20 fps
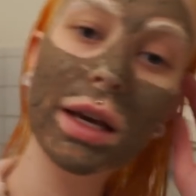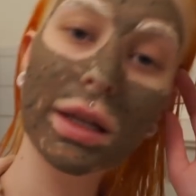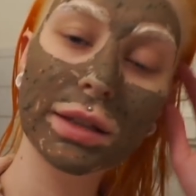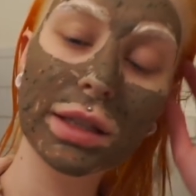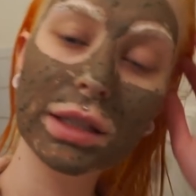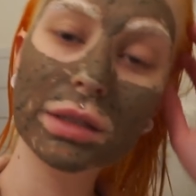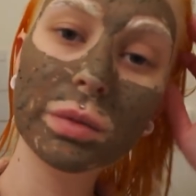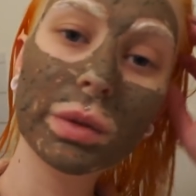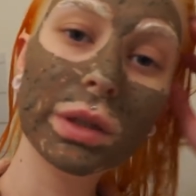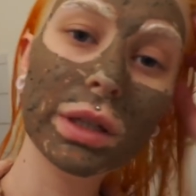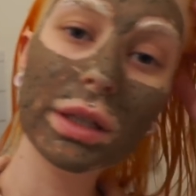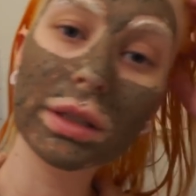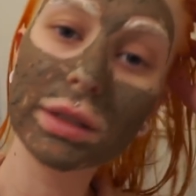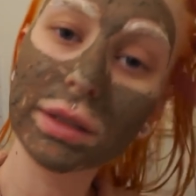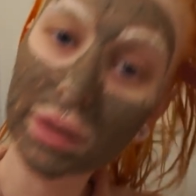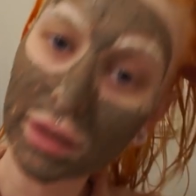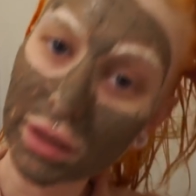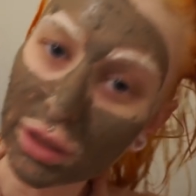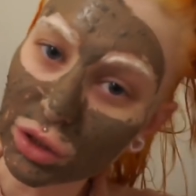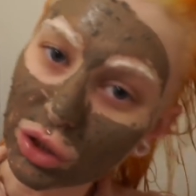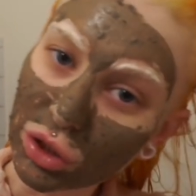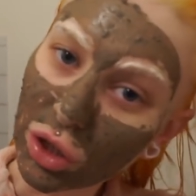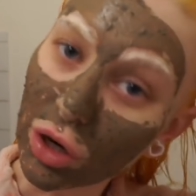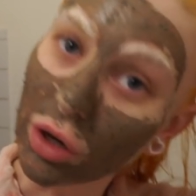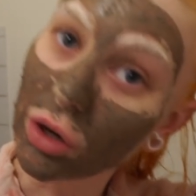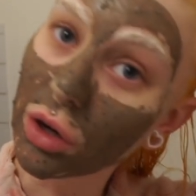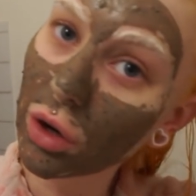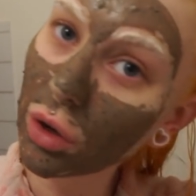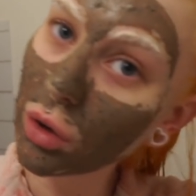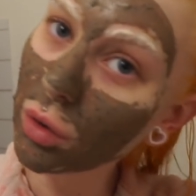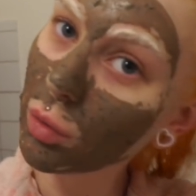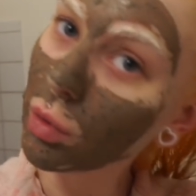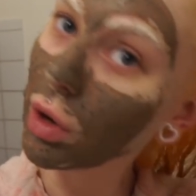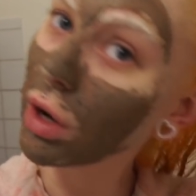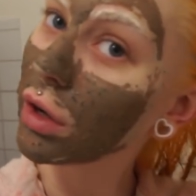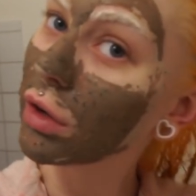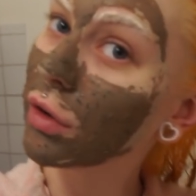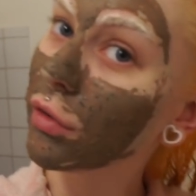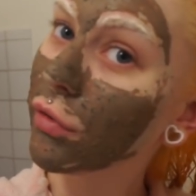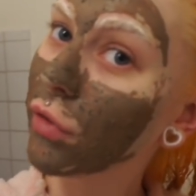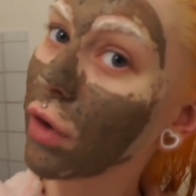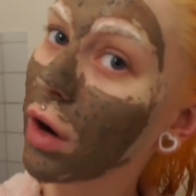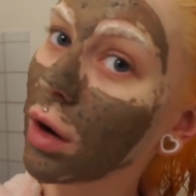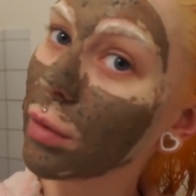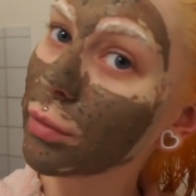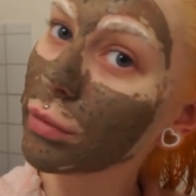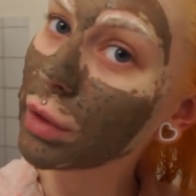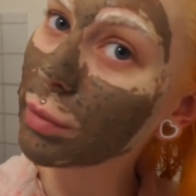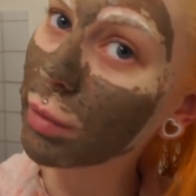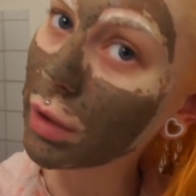This one is the charcoal one from the